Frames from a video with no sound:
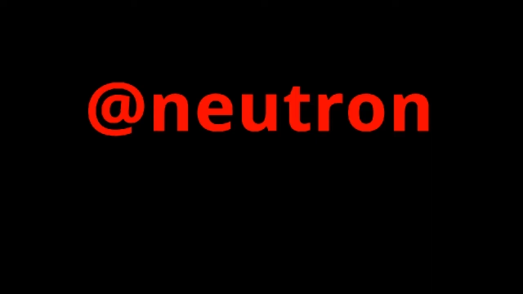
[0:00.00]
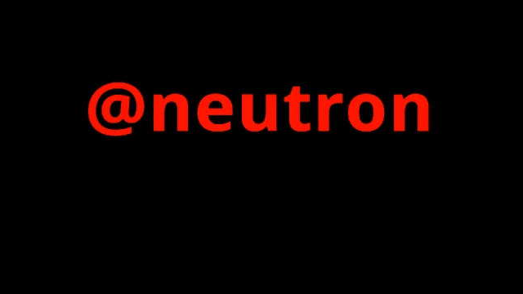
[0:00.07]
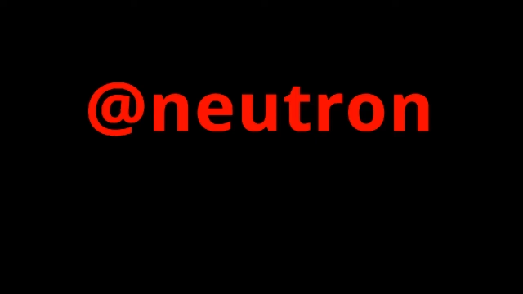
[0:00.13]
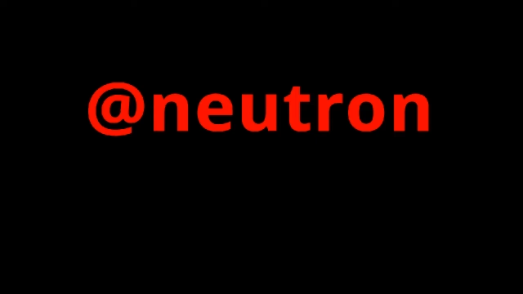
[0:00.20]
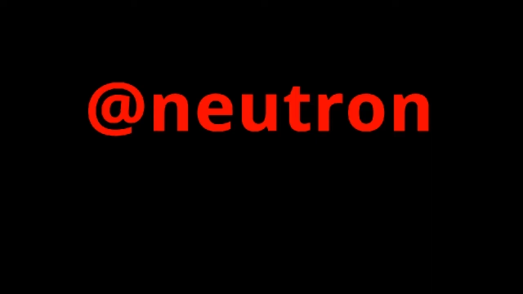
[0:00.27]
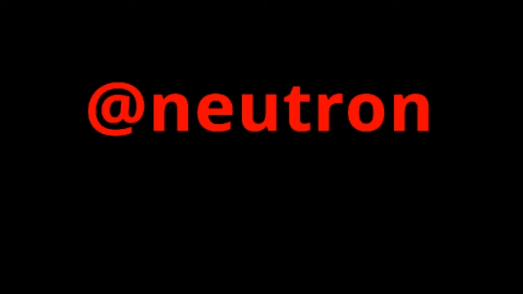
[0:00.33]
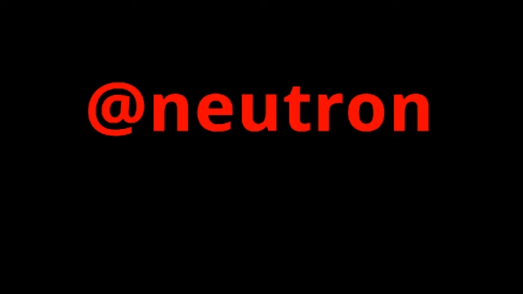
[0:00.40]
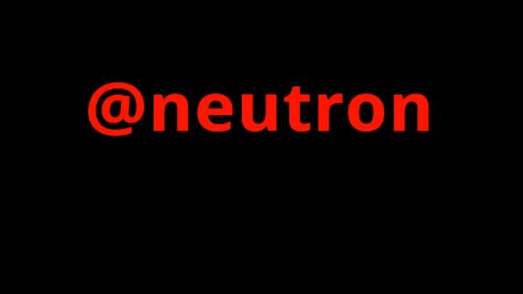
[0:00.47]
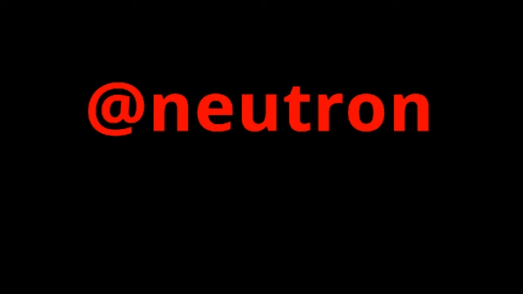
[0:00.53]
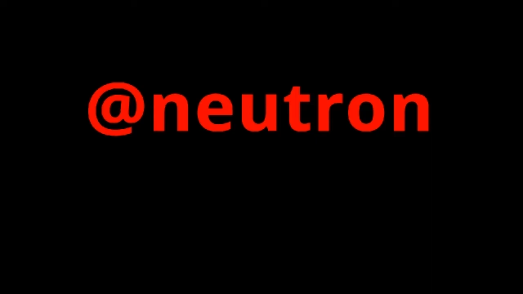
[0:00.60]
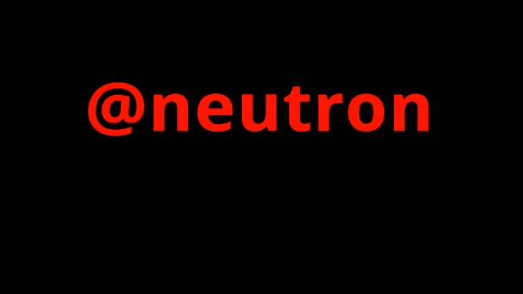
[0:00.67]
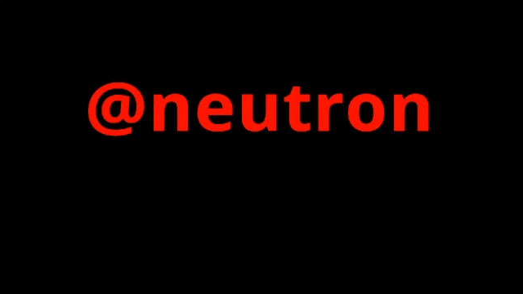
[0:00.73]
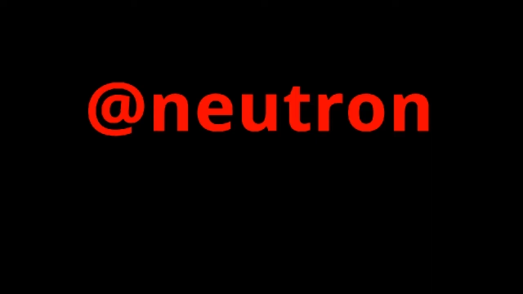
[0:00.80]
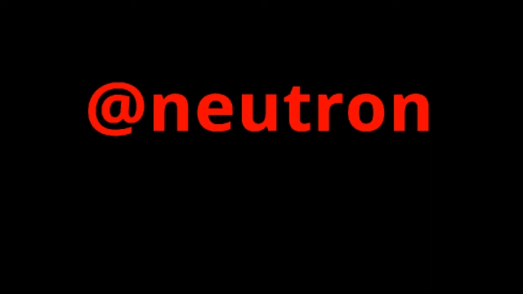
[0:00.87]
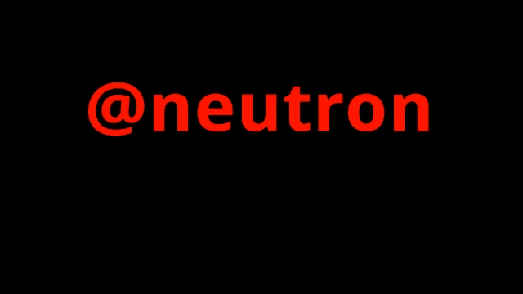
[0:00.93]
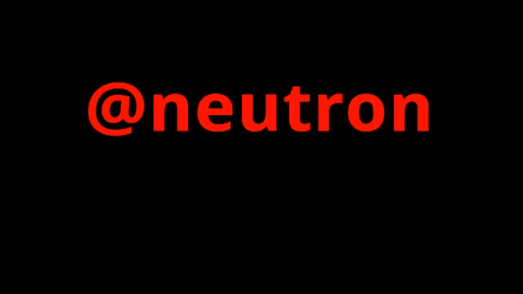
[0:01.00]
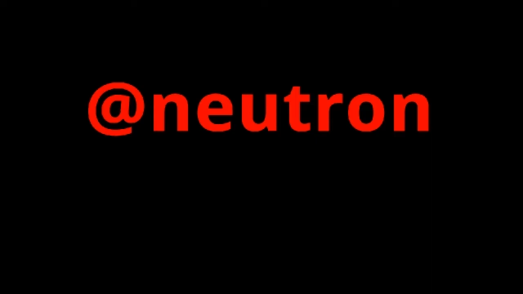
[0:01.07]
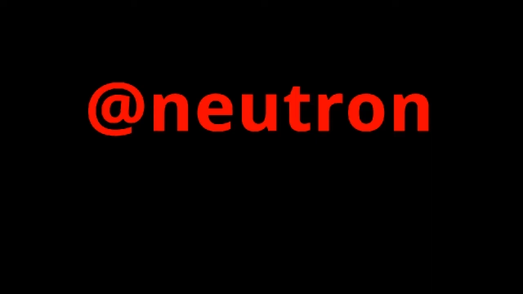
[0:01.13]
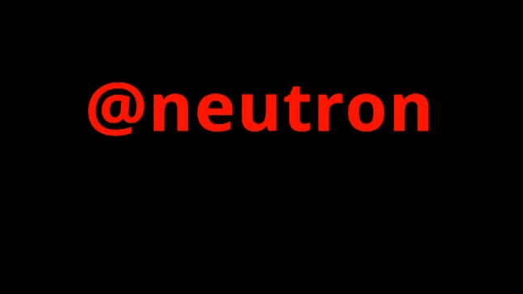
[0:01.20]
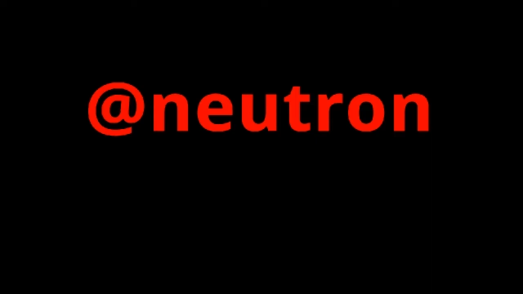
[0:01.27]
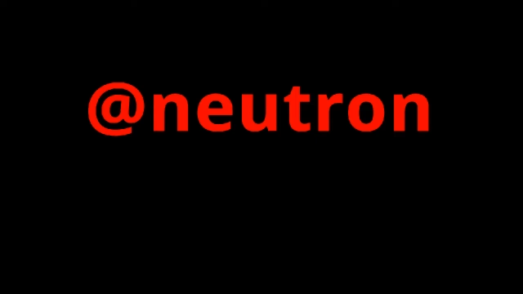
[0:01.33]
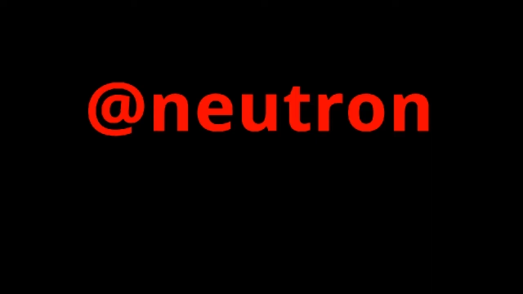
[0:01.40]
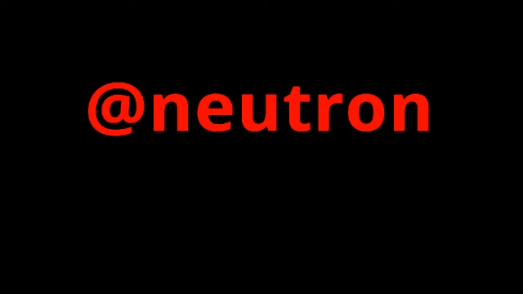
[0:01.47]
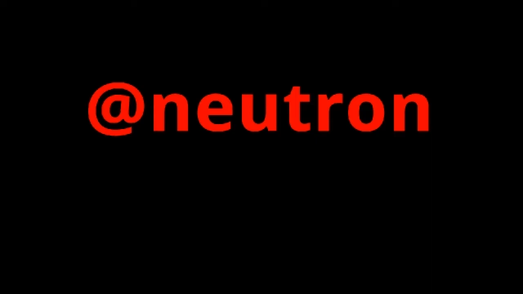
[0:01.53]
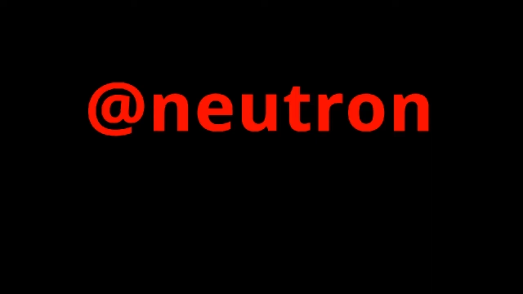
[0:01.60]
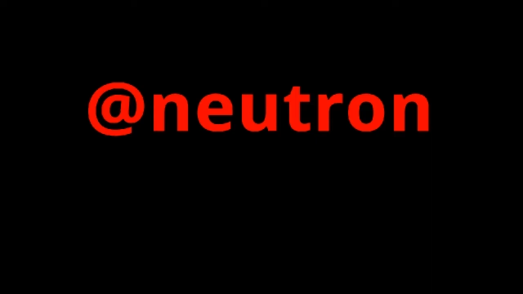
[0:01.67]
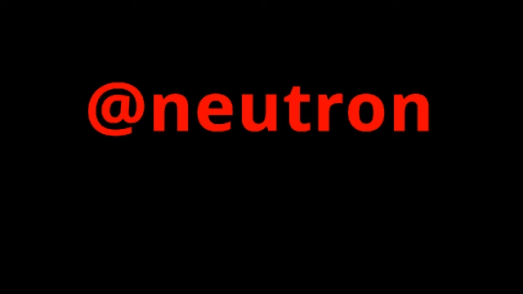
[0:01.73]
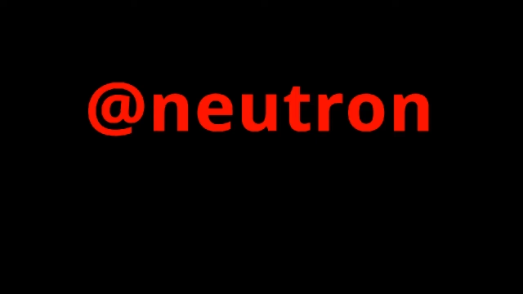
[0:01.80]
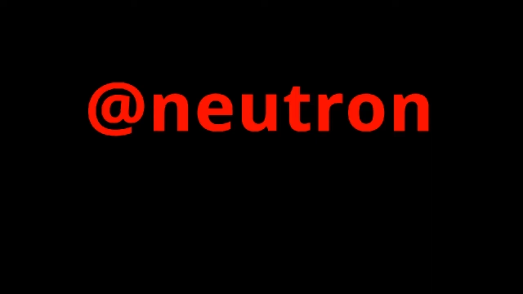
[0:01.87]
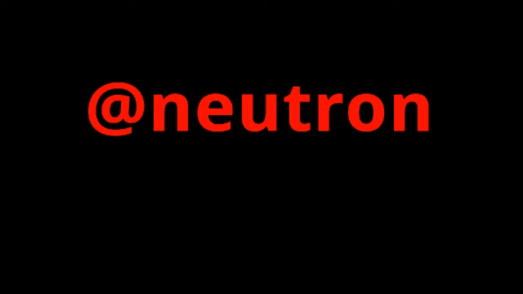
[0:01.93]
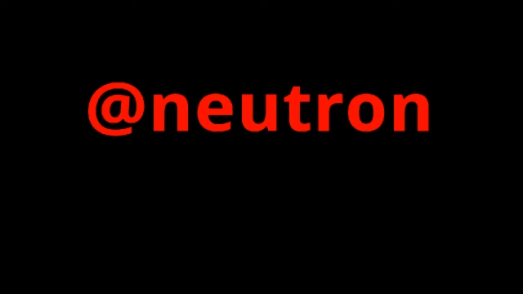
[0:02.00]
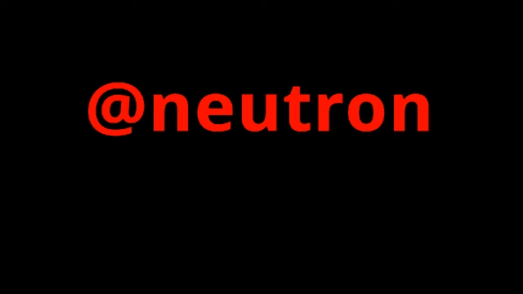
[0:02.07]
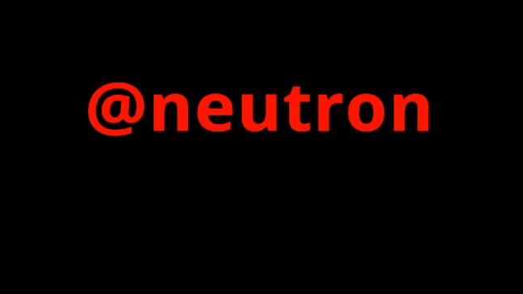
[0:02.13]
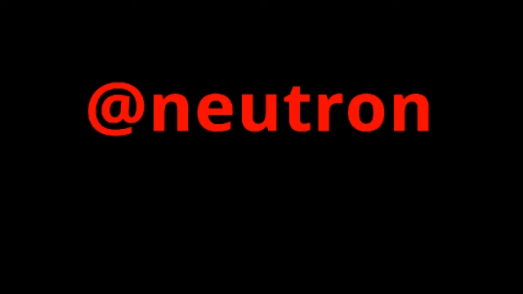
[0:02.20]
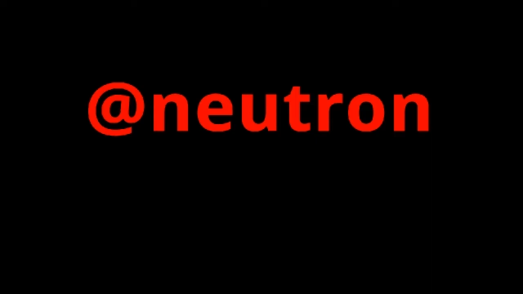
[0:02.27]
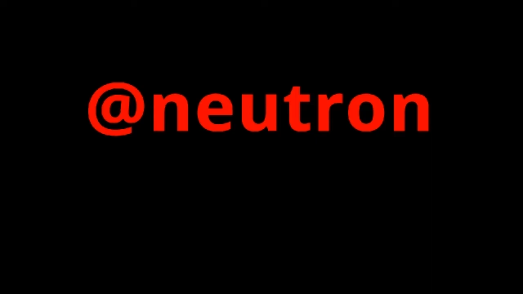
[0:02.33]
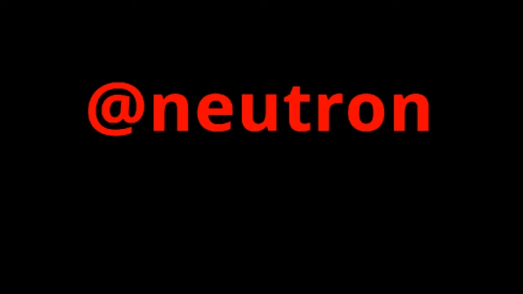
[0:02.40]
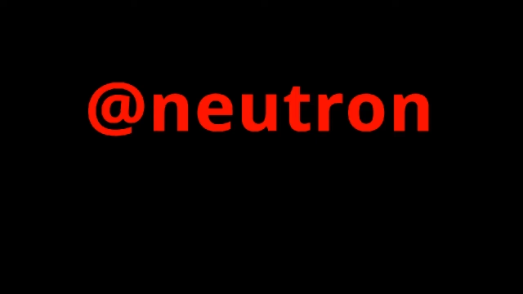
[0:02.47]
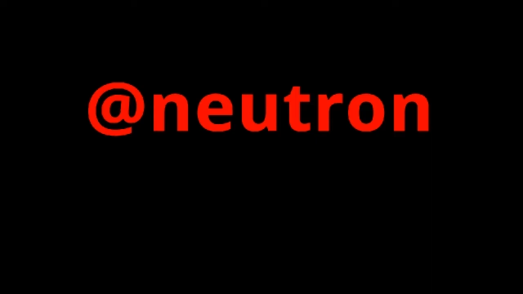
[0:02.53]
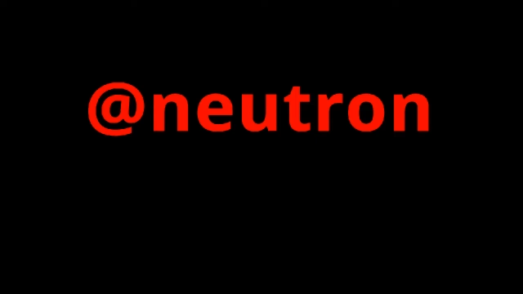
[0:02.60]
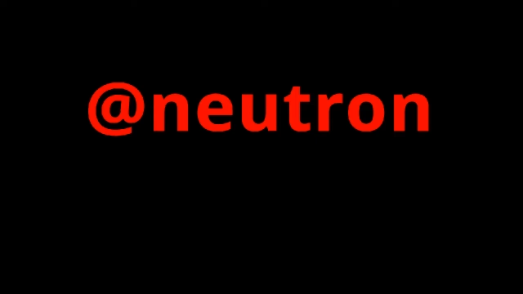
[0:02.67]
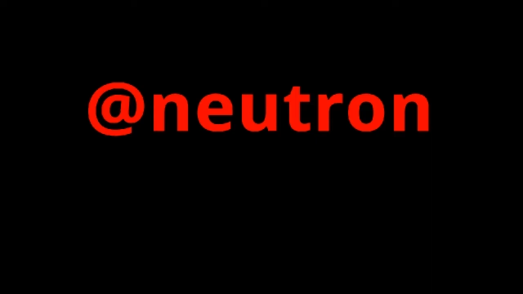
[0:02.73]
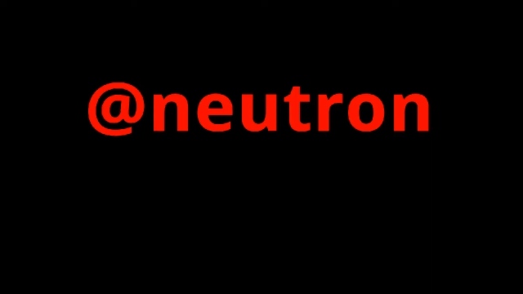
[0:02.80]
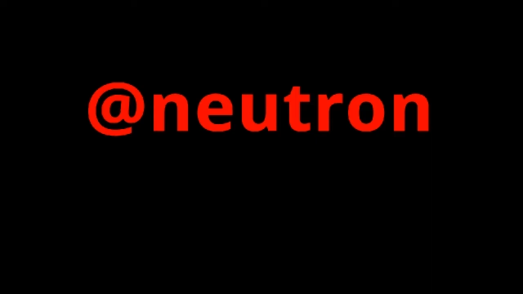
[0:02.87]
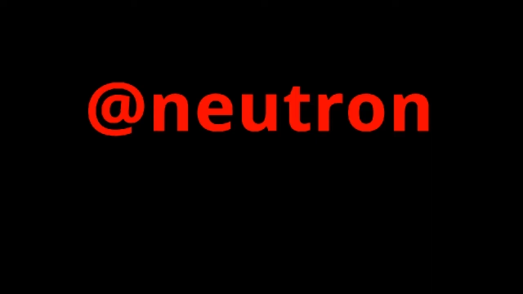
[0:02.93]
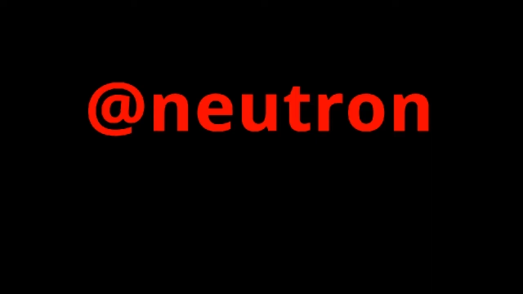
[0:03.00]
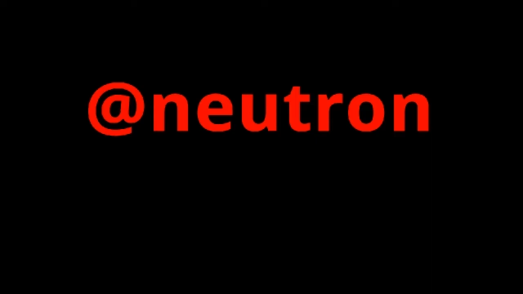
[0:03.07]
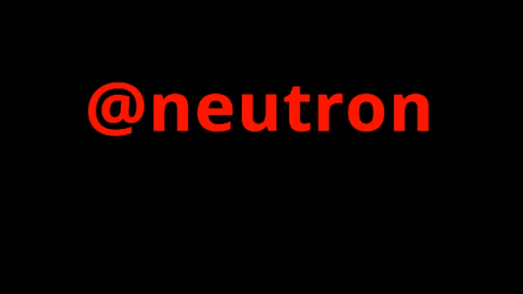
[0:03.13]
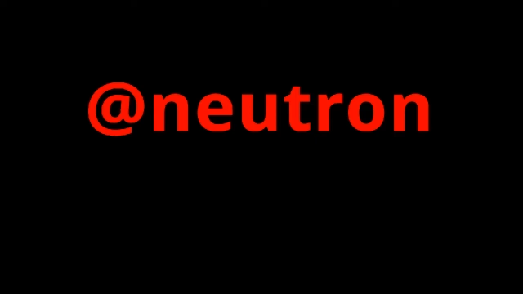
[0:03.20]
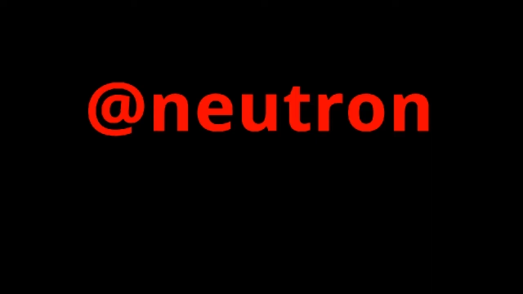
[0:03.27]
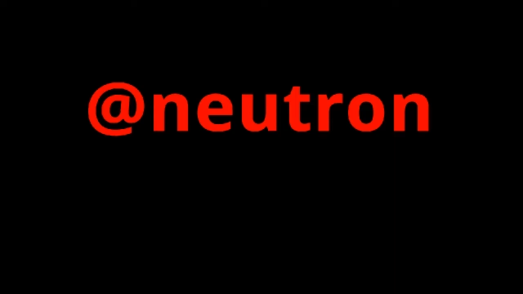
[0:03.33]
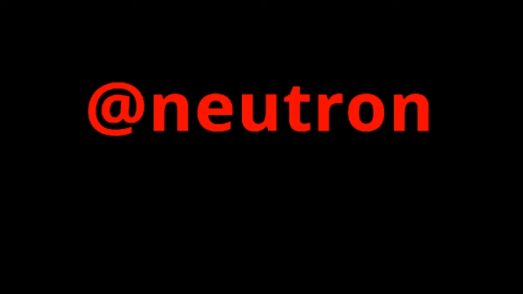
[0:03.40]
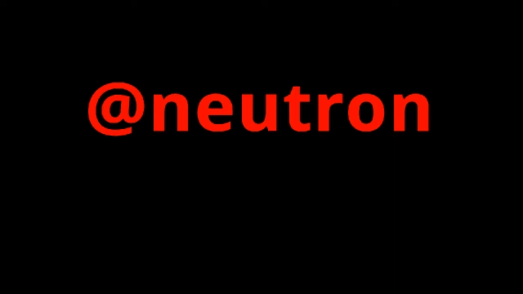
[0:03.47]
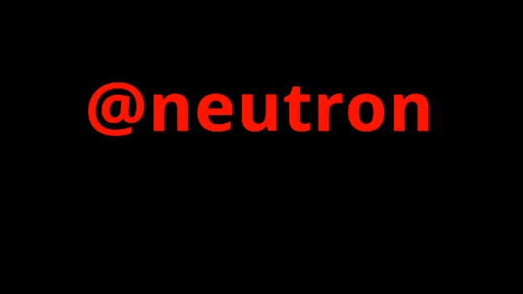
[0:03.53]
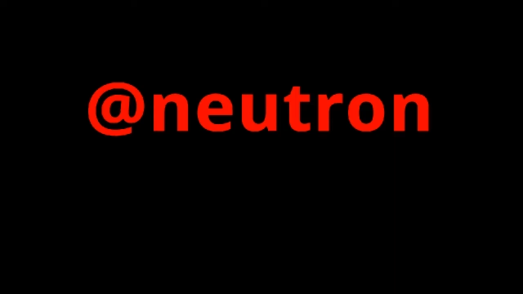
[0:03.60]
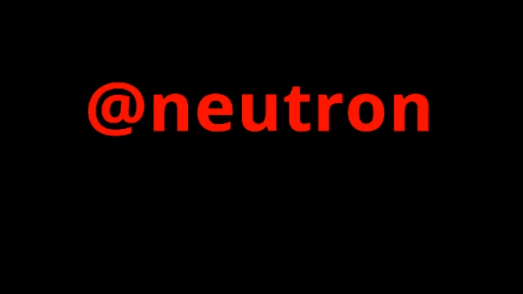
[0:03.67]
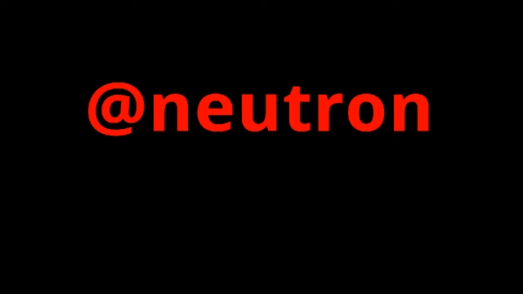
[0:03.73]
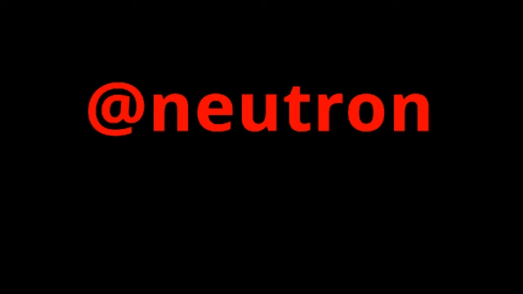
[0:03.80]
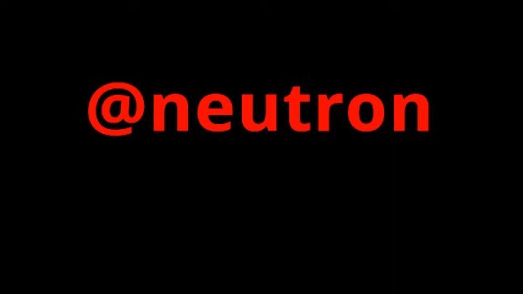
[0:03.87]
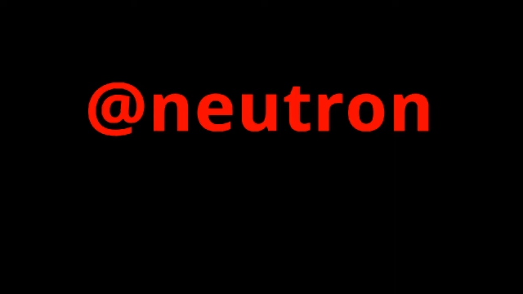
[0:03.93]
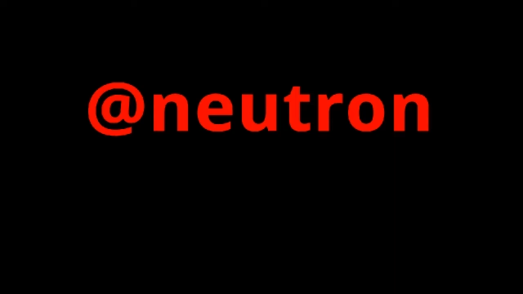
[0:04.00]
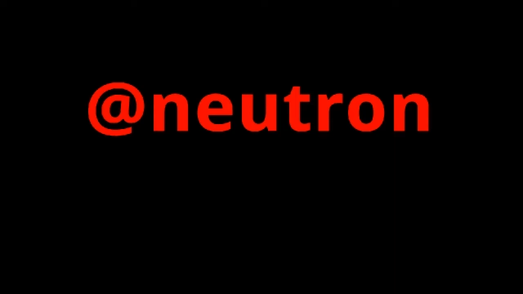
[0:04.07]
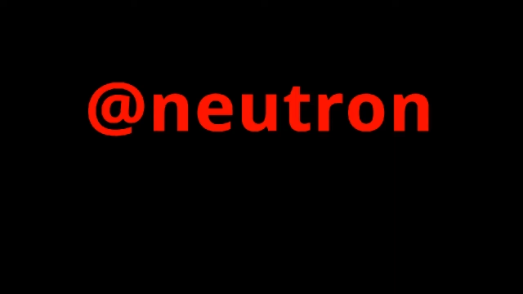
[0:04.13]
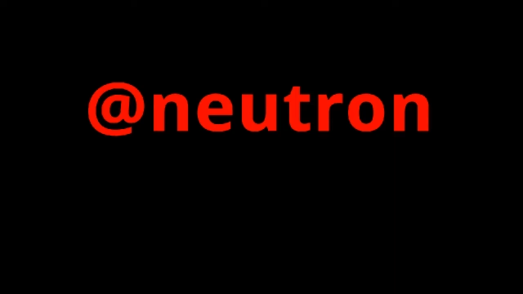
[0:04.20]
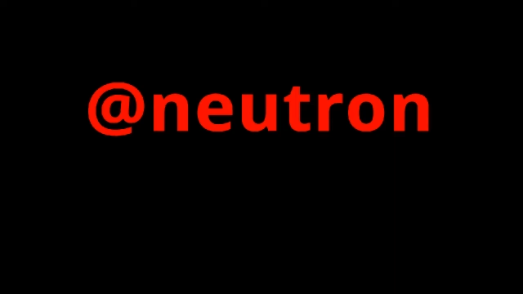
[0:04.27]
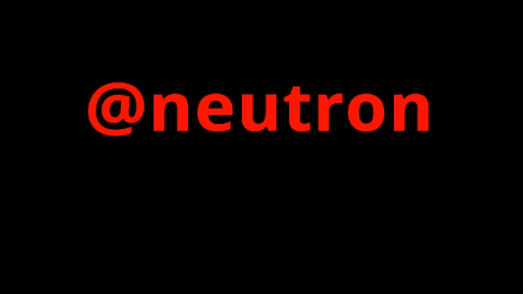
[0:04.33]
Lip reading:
(no speaker visible)